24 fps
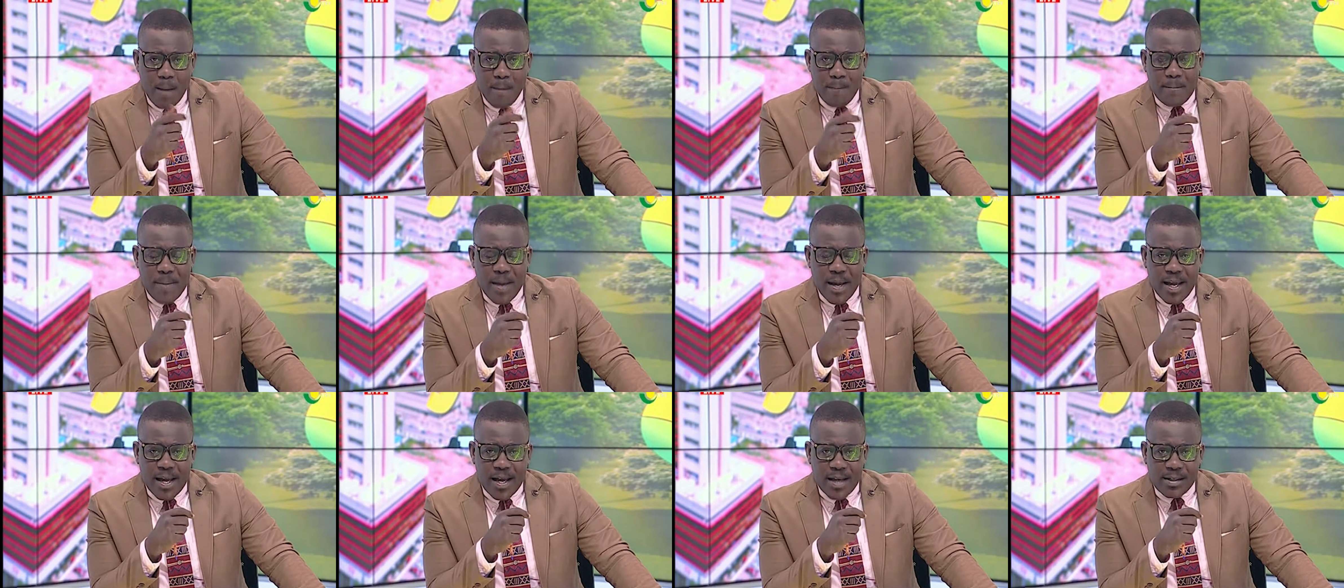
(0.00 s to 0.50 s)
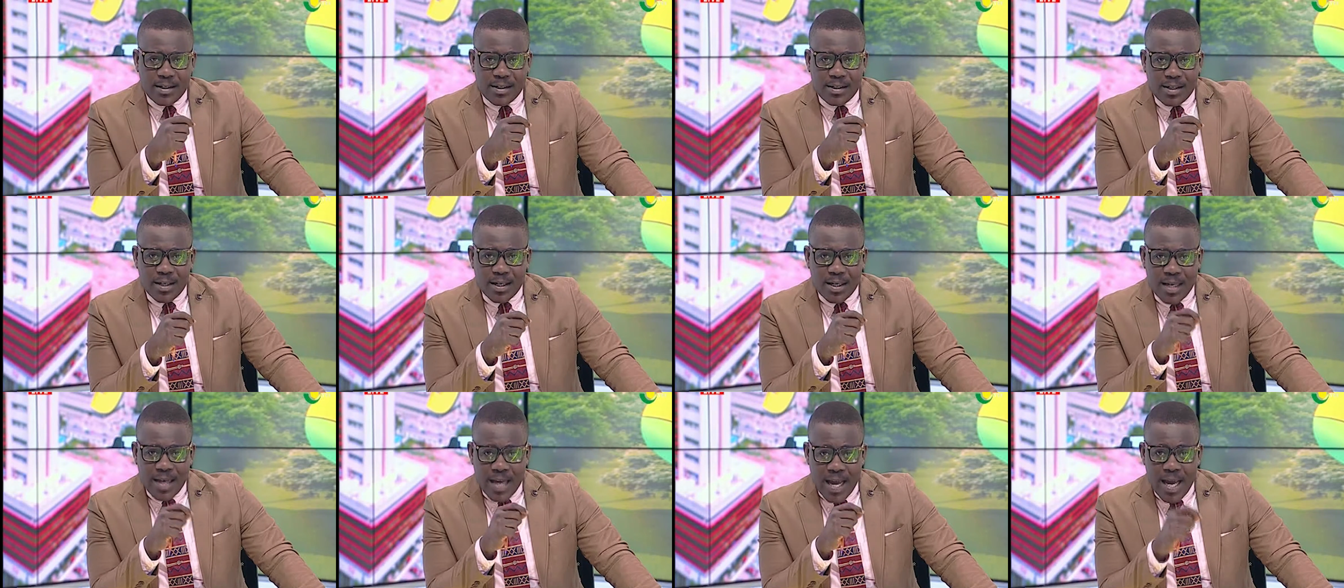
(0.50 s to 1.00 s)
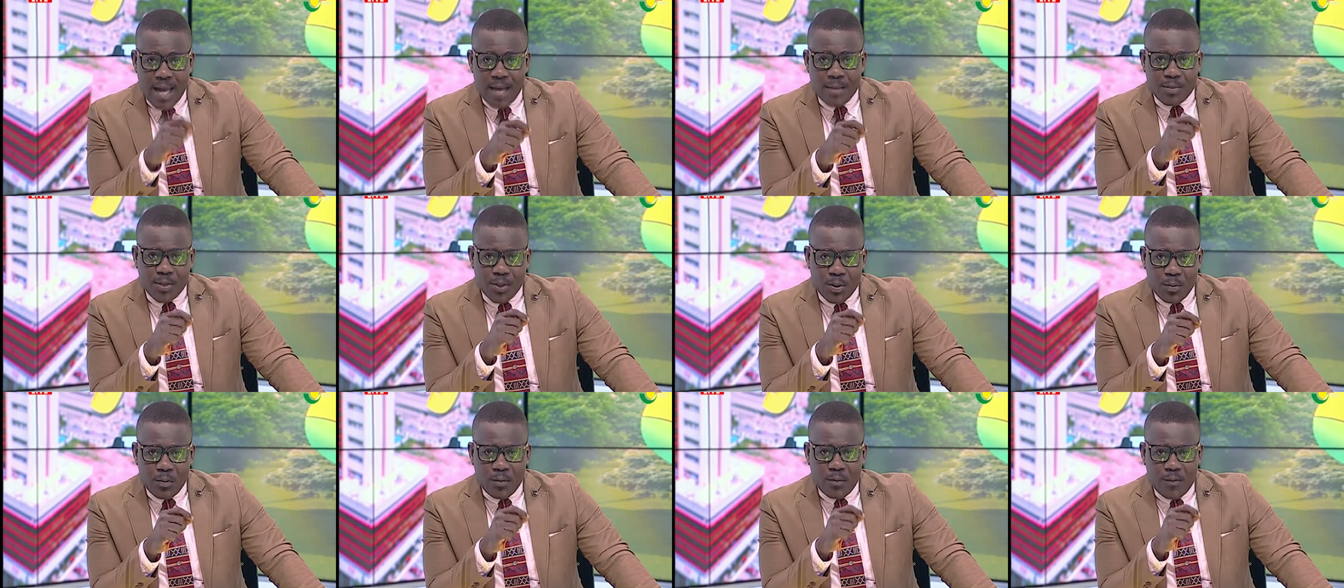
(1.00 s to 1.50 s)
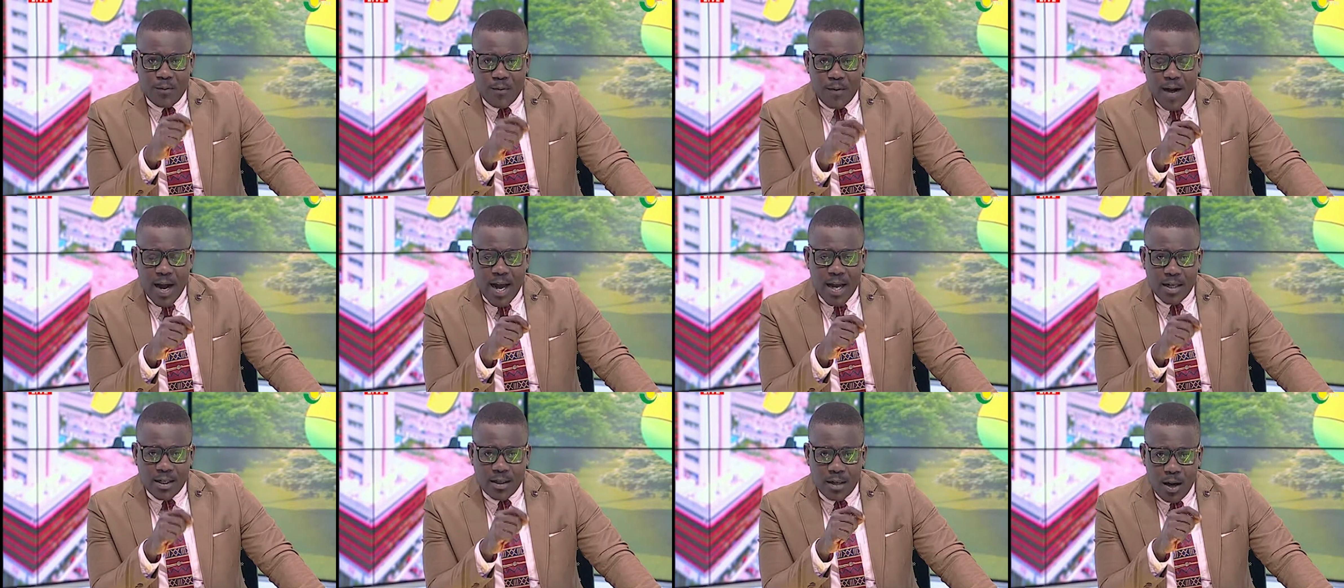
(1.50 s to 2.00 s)
biggest names you will
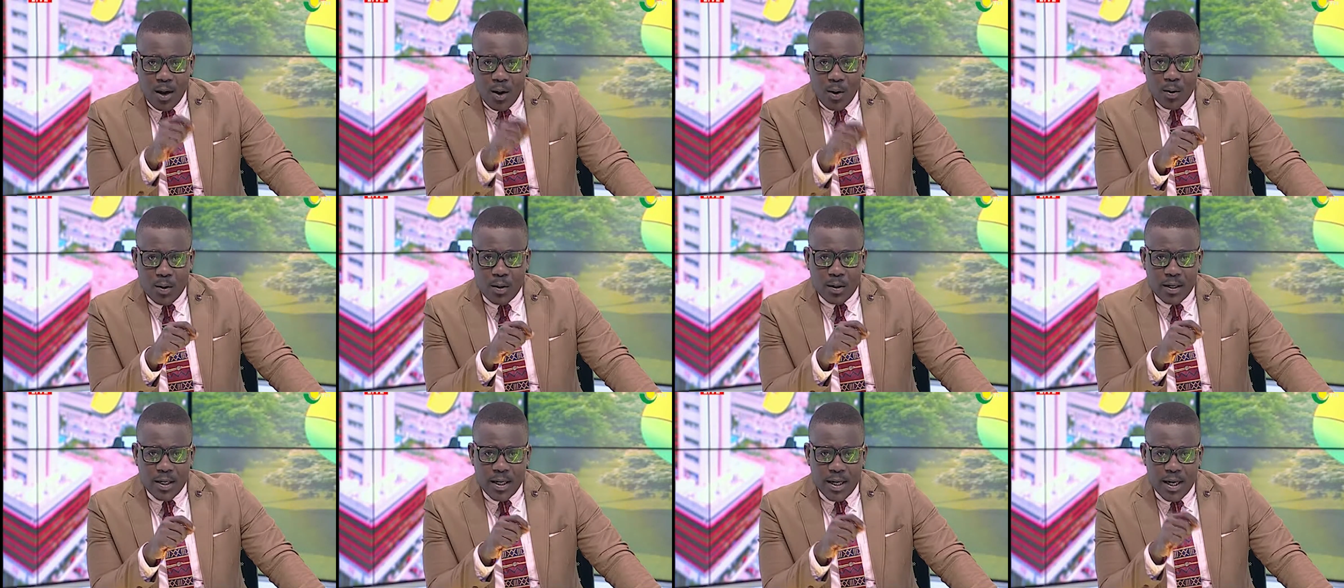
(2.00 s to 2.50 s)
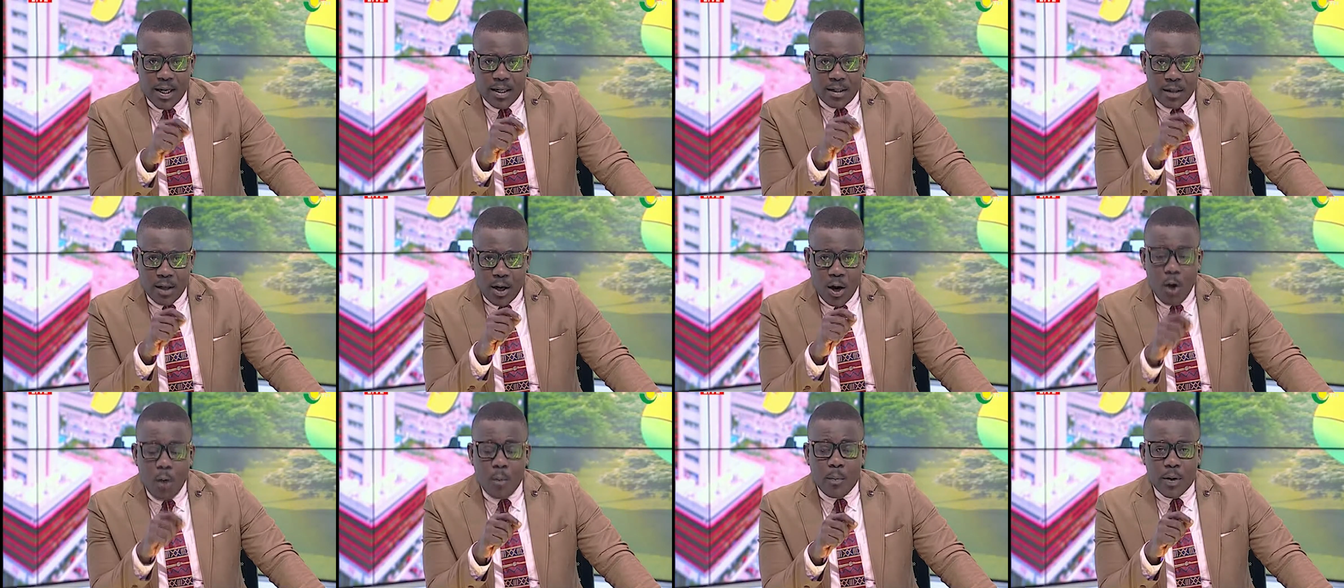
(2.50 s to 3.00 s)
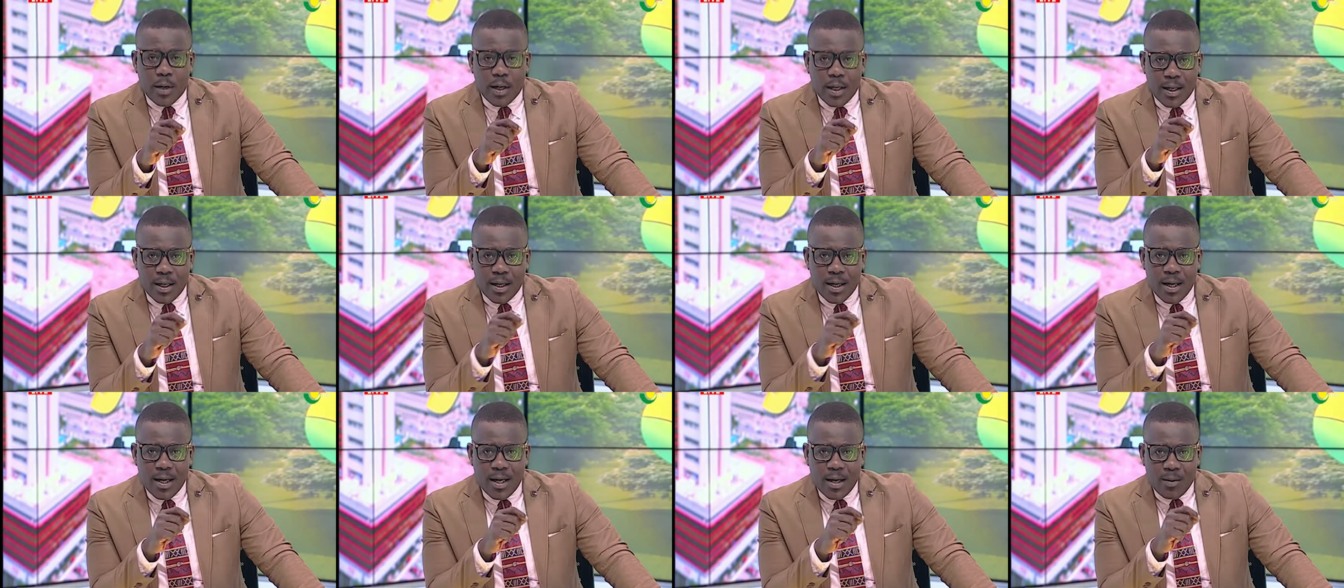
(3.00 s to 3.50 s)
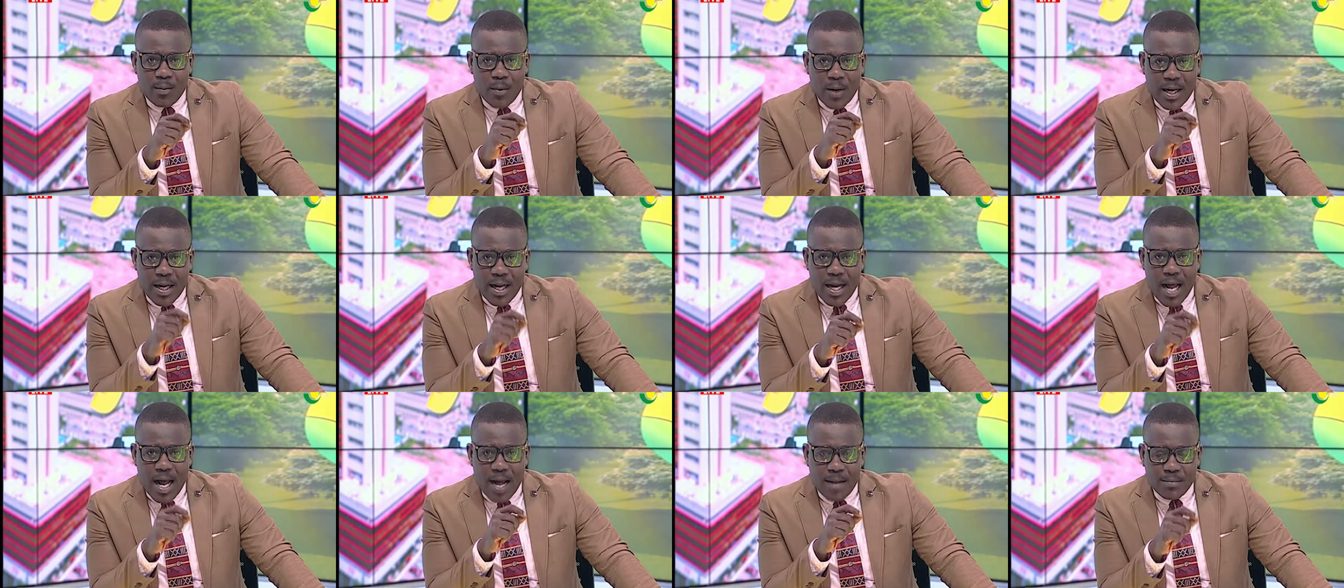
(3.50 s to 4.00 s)
find locally and globally when
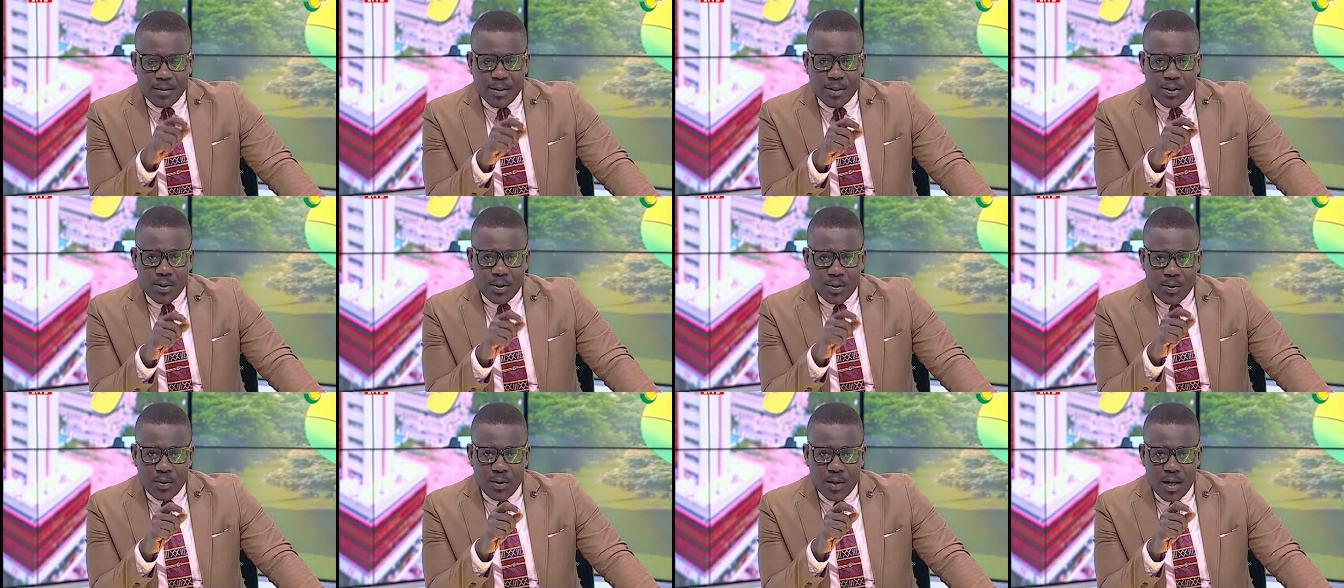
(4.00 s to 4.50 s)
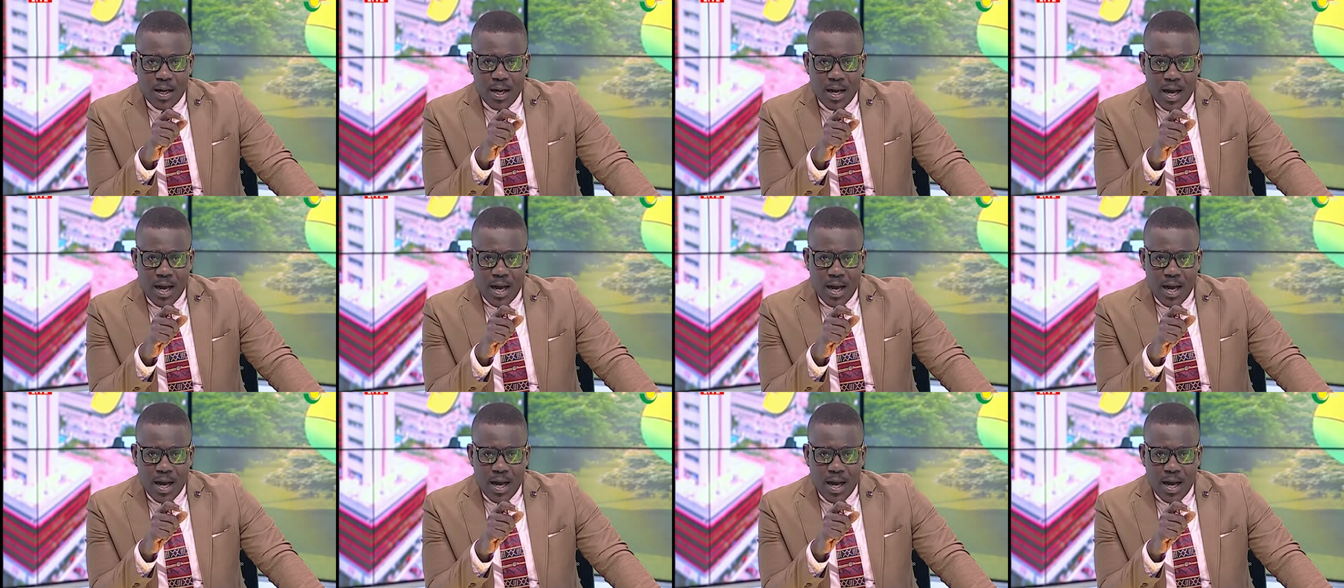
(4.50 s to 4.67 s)
it comes to